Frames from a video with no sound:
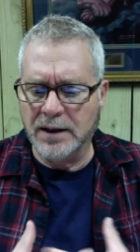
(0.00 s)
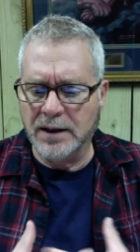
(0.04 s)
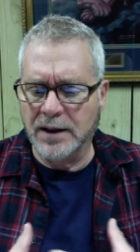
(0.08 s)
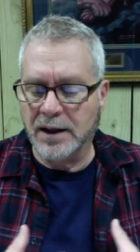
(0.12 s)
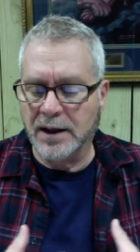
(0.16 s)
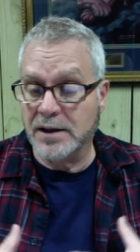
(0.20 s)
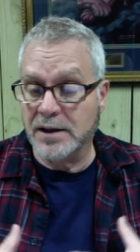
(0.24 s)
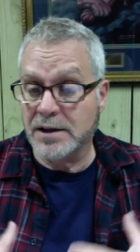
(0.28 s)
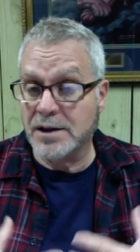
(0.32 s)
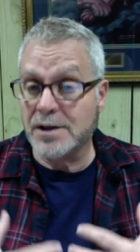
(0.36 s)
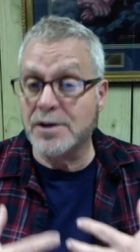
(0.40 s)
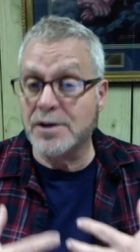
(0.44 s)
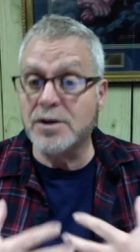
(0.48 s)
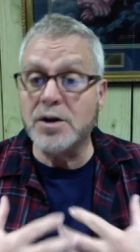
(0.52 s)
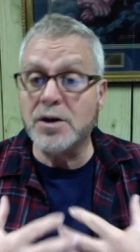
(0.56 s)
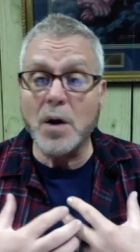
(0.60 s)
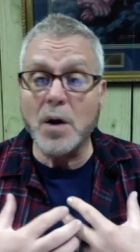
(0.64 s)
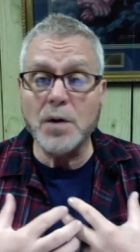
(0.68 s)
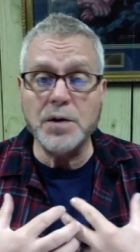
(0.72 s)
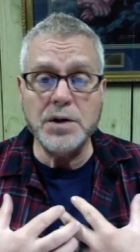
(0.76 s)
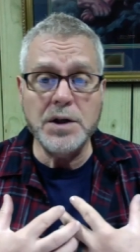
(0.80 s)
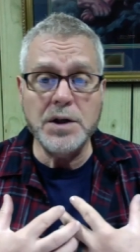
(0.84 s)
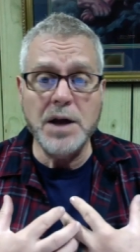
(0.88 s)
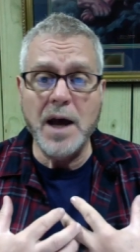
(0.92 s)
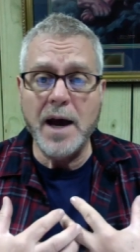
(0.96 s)
that is
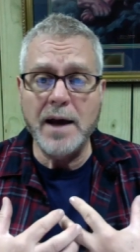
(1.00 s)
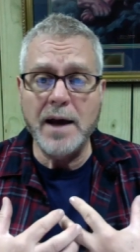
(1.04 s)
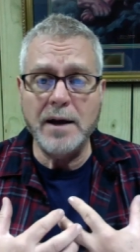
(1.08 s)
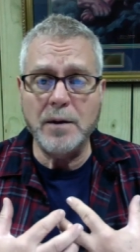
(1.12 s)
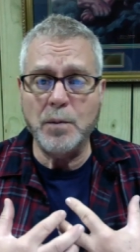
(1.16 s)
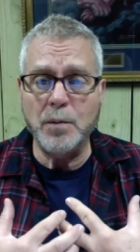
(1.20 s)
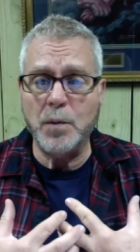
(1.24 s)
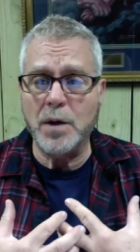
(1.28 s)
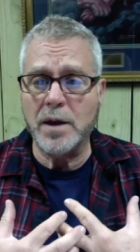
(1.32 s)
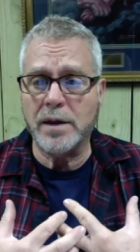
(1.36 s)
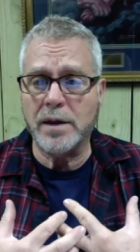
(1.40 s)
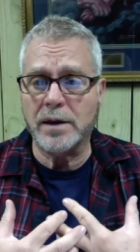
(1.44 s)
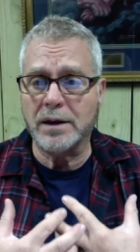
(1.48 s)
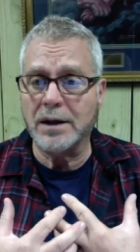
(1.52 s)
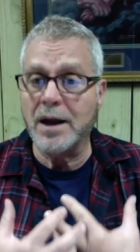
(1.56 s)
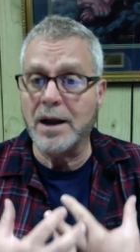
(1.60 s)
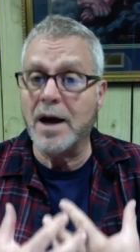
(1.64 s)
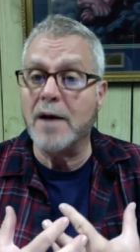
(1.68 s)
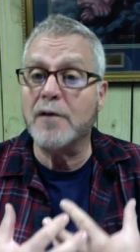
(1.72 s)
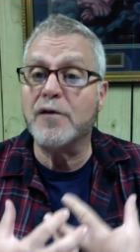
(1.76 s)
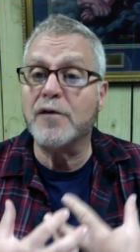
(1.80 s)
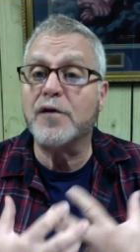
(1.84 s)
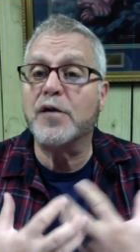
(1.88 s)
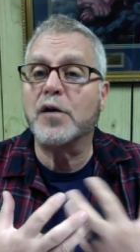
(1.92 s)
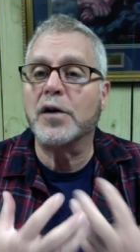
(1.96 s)
associated with
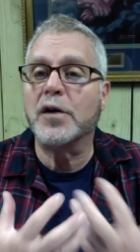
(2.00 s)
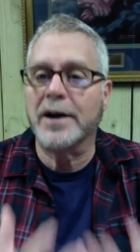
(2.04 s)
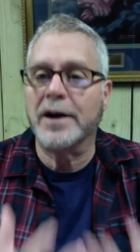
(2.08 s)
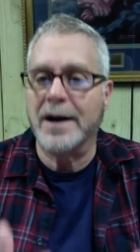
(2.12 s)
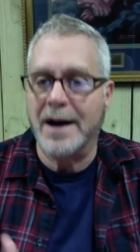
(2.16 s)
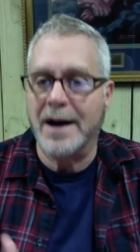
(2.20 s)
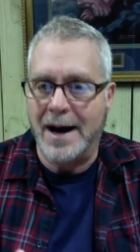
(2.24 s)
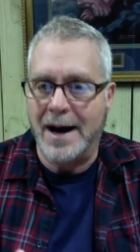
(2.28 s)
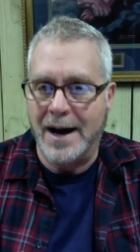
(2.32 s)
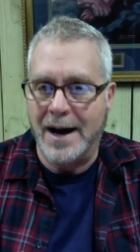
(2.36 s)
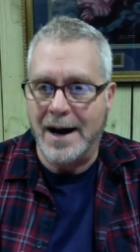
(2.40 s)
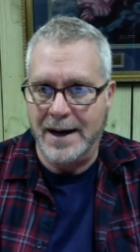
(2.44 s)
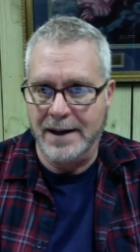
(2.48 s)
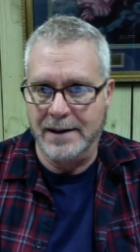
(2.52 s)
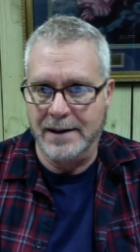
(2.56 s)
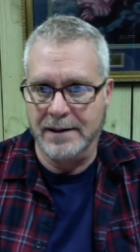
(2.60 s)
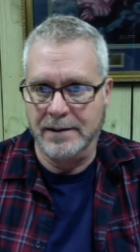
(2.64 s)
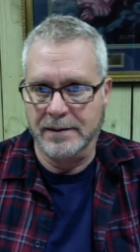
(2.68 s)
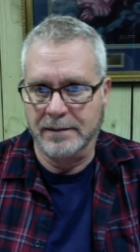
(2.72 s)
love for God.